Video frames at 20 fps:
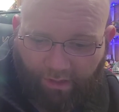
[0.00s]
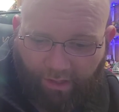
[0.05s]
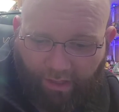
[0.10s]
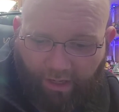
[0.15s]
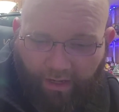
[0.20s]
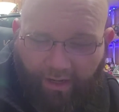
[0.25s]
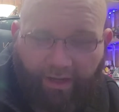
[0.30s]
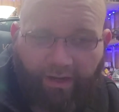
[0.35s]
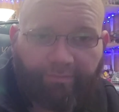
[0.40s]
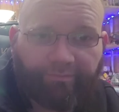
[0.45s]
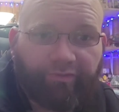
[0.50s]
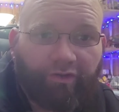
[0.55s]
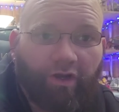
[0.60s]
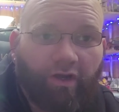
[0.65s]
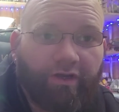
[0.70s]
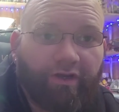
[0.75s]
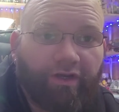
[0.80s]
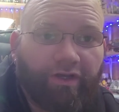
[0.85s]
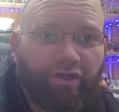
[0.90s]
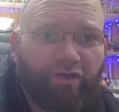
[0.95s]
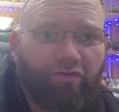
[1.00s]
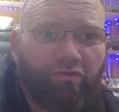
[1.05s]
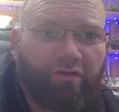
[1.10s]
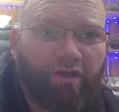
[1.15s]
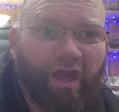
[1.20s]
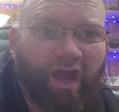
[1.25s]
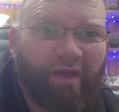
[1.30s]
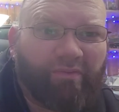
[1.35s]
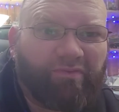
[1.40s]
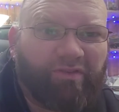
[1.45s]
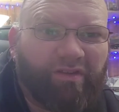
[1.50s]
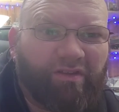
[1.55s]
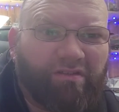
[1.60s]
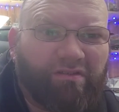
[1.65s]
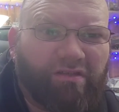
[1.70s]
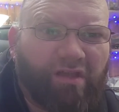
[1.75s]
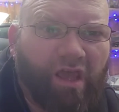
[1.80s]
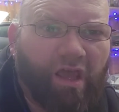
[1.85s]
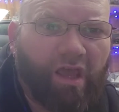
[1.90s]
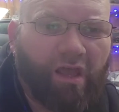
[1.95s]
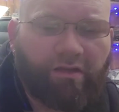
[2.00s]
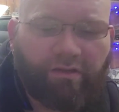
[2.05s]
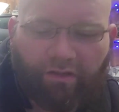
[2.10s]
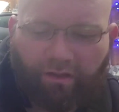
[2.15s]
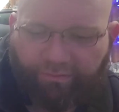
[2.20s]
Yeah, and I'm talking to you, Captain Sand.